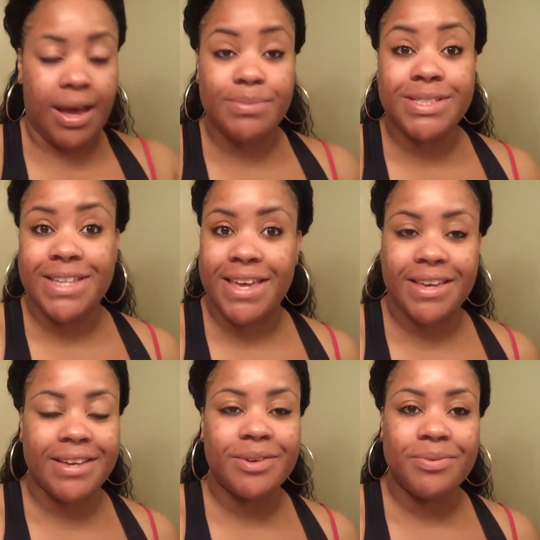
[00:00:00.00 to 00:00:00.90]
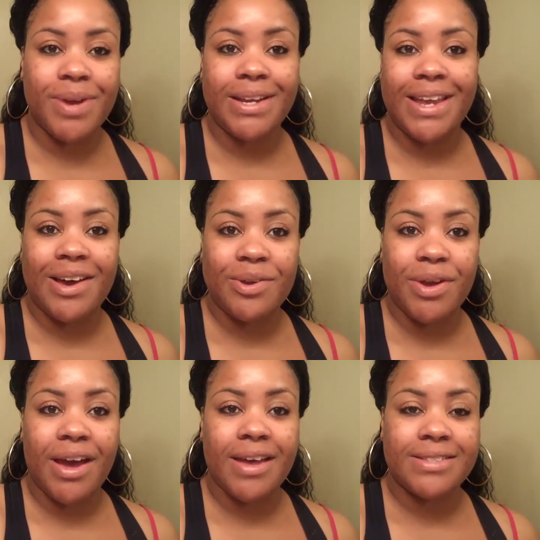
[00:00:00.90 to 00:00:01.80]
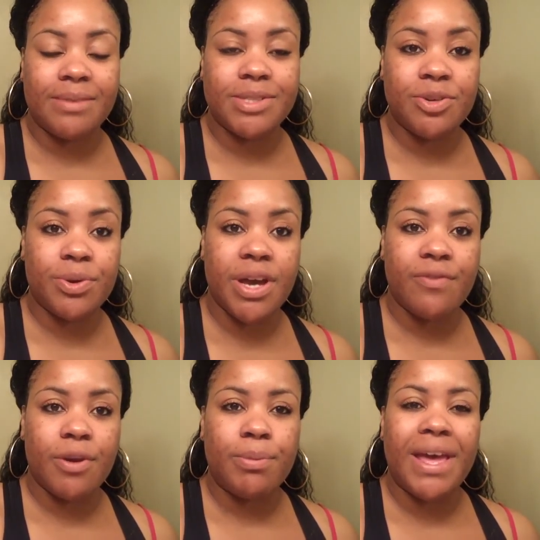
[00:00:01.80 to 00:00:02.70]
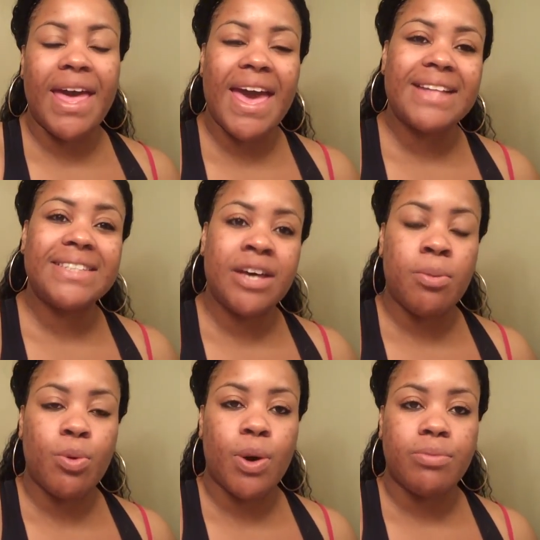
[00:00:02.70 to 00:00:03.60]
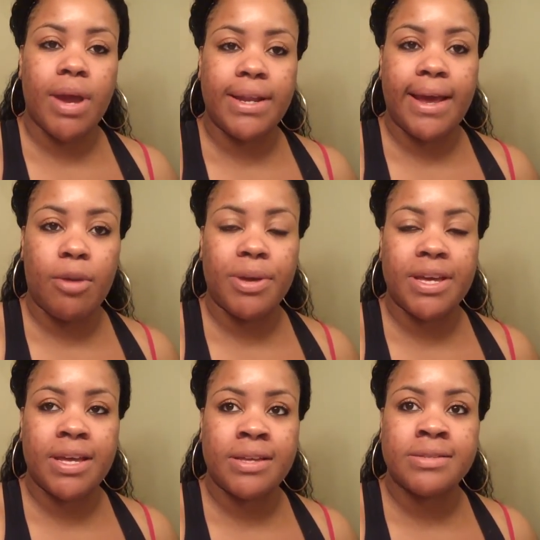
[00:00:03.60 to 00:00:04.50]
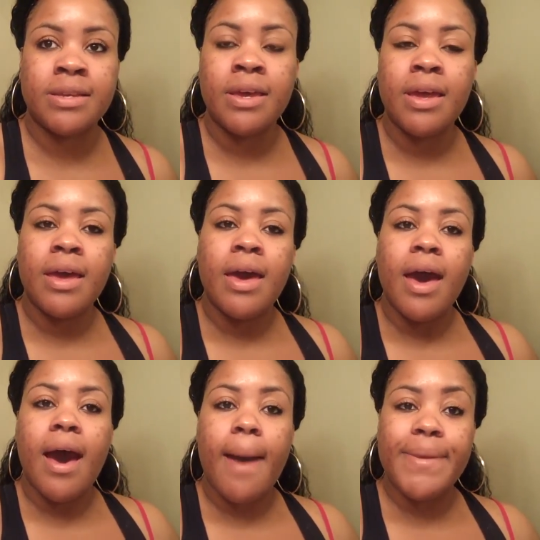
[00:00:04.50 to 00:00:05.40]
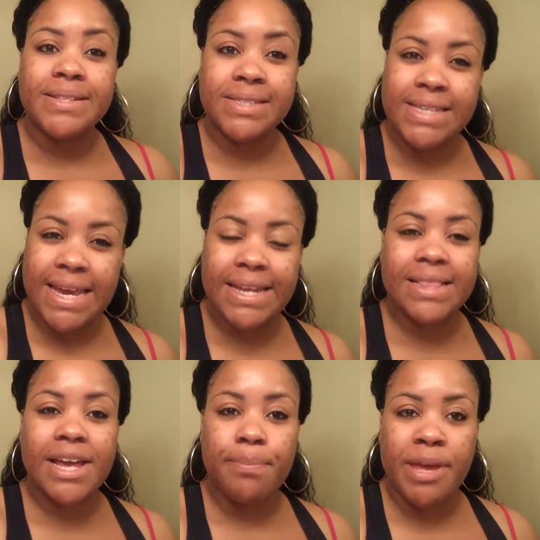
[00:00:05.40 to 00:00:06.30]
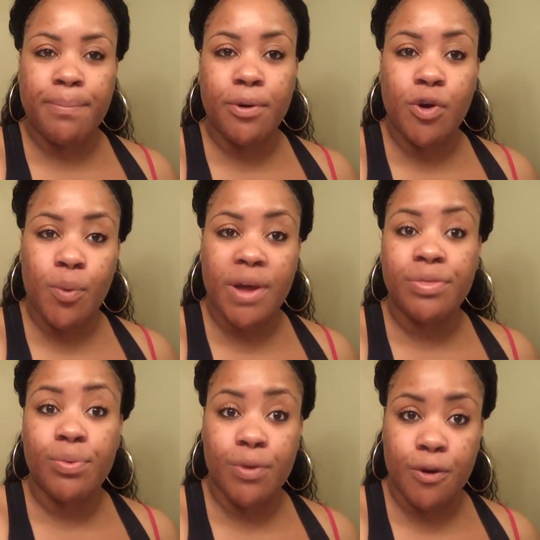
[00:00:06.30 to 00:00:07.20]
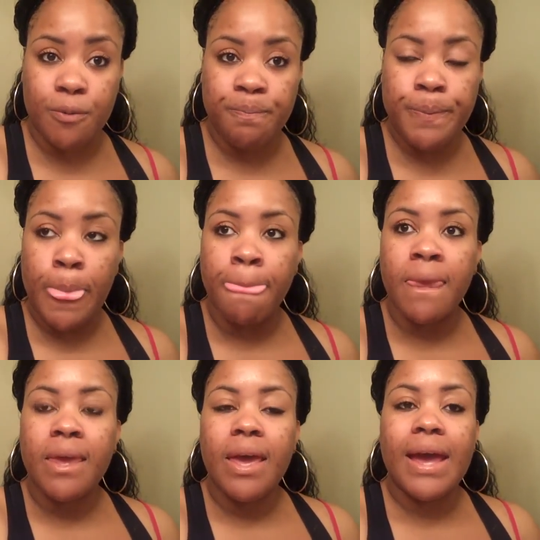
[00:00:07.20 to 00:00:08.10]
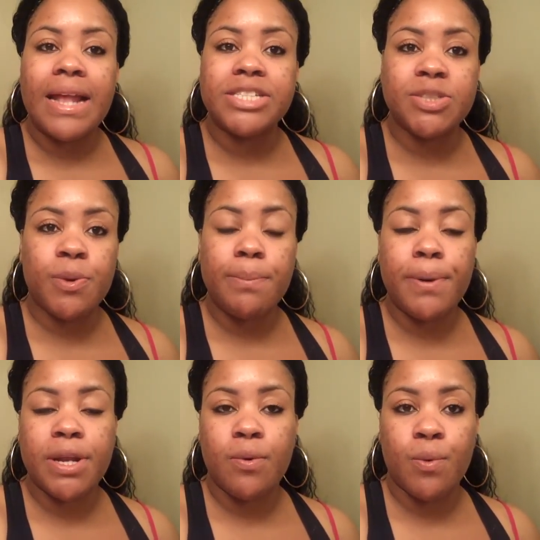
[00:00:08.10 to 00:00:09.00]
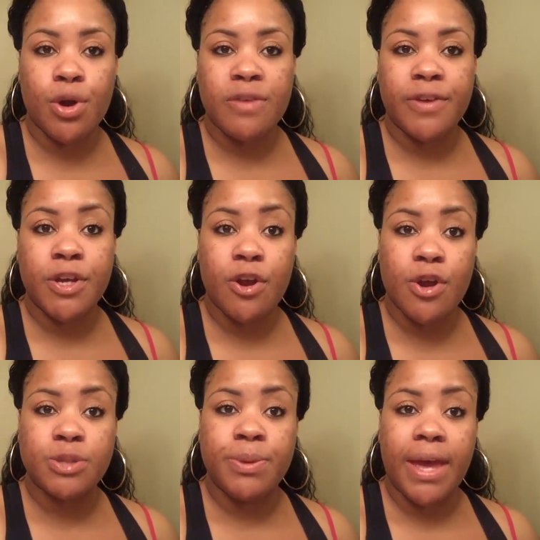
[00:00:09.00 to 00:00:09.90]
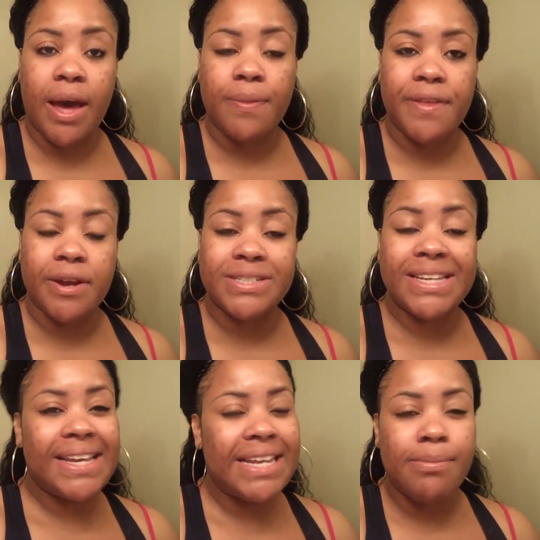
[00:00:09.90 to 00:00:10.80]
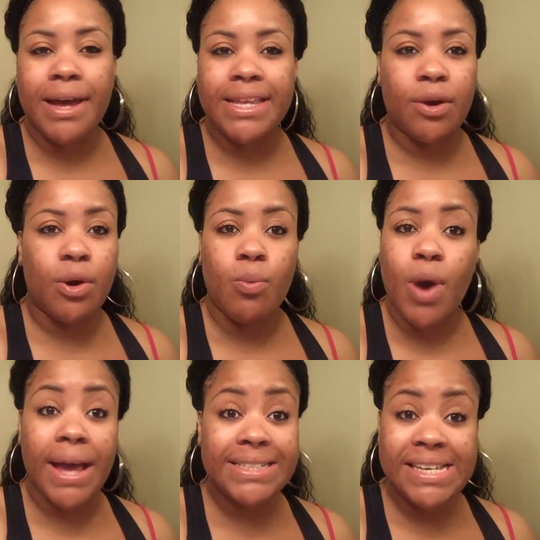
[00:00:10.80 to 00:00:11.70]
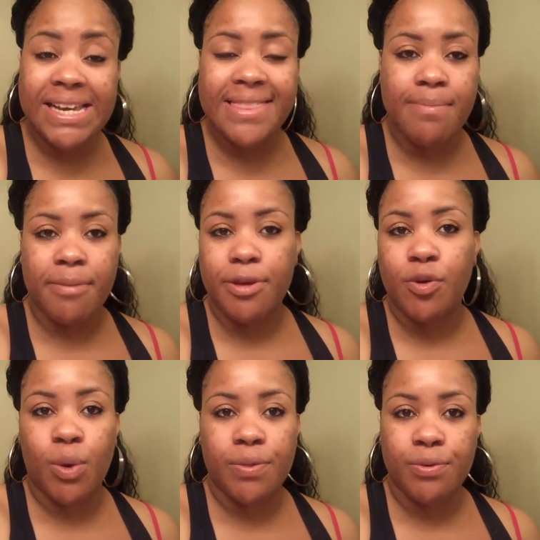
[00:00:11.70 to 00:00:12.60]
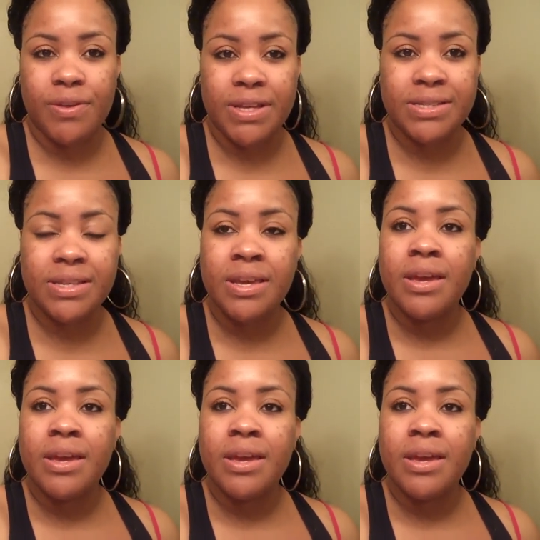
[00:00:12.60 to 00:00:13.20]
I'm sick right now, you guys. I'm still recovering, but I had to come on right now because I've been seeing a lot of people going through. And I just want to put a word of encouragement out there to anybody on YT that may be going through this.